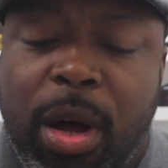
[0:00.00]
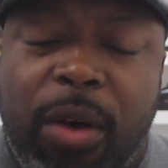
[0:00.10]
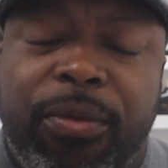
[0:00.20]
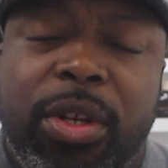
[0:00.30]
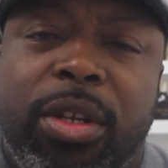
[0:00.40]

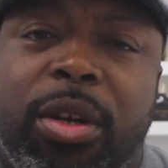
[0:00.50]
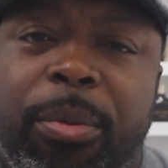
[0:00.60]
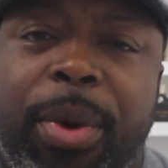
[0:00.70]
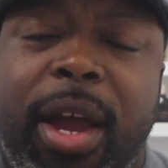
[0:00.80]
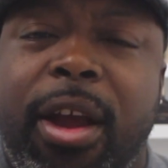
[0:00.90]
Often
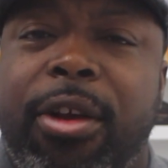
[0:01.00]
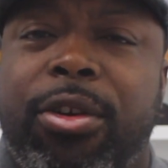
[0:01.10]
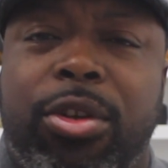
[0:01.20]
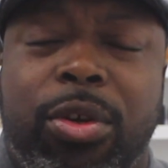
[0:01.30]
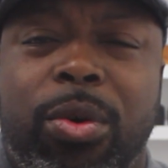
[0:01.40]

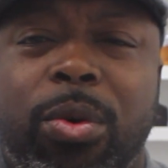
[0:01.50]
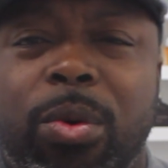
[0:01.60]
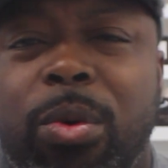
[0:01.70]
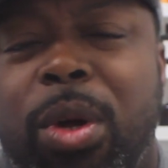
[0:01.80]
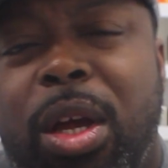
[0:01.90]
compared
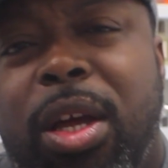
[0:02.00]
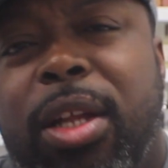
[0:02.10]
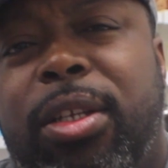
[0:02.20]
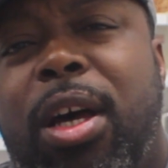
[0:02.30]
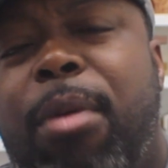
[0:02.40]
to
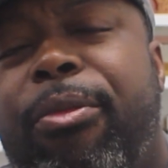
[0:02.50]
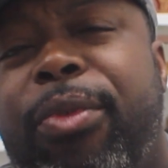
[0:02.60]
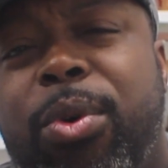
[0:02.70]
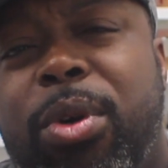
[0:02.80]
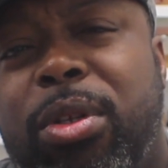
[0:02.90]
Tom
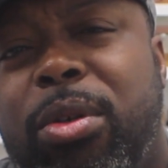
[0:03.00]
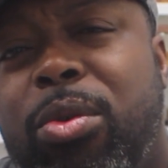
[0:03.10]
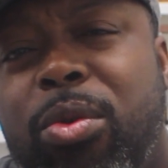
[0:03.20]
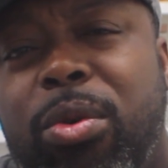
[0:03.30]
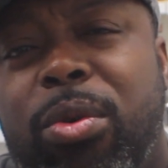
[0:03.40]
Ford's
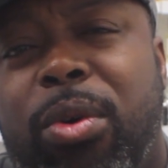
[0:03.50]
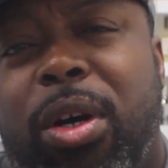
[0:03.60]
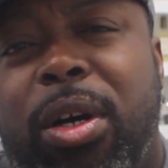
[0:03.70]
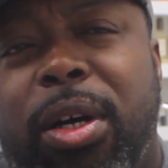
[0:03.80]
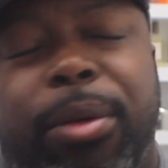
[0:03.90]

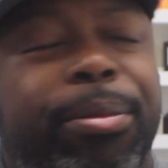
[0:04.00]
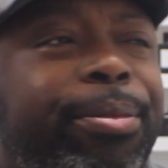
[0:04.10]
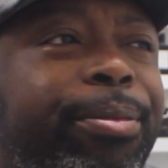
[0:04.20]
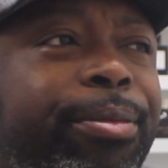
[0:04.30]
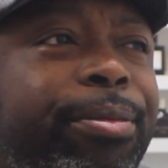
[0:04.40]
Oud
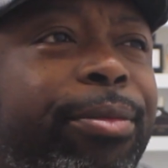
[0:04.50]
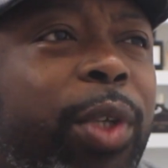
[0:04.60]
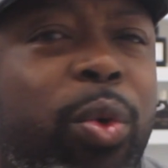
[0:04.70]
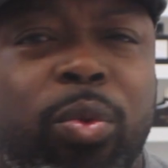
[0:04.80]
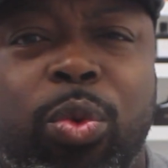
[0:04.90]

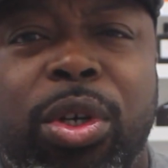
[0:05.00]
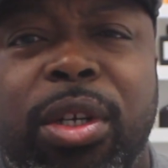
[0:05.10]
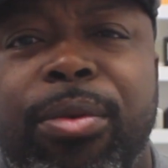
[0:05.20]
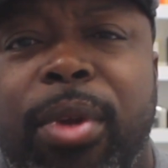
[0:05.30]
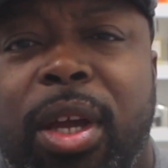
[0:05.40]

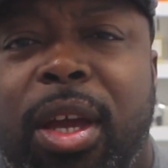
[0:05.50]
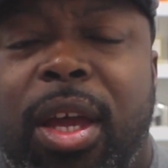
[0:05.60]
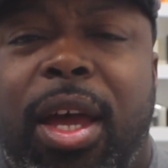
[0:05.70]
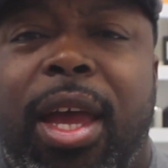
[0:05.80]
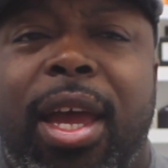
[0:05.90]
Wood,
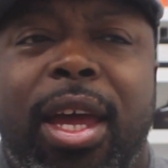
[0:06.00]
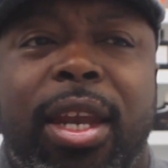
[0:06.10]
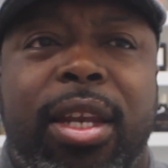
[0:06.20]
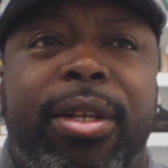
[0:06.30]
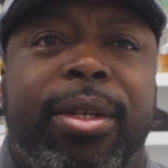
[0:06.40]

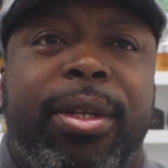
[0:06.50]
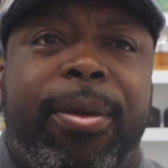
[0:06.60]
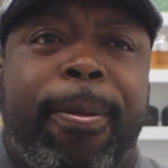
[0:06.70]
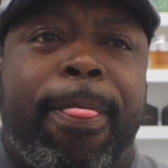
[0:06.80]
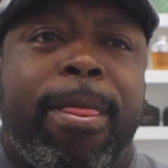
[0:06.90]
and
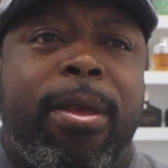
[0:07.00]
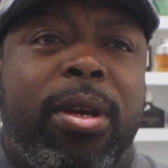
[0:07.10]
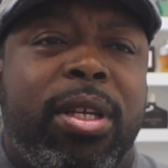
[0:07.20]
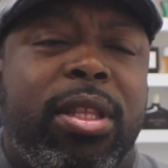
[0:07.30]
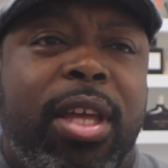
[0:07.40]

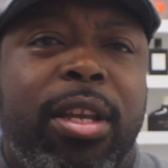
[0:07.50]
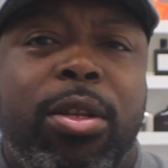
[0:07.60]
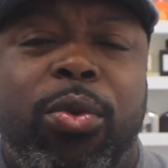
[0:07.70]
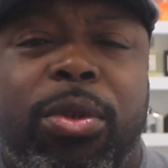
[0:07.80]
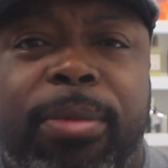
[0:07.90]
they
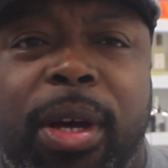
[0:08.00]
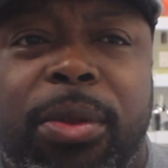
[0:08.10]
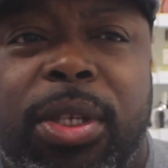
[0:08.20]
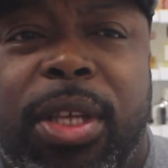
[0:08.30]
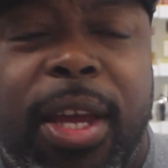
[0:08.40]
do smell
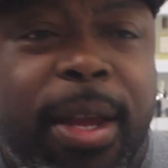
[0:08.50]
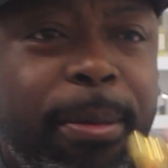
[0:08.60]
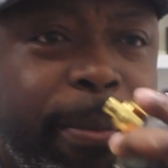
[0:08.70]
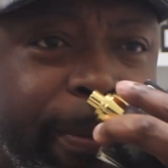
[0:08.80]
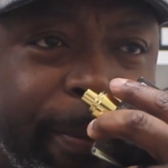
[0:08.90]
the
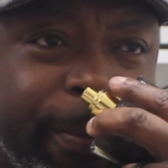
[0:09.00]
same.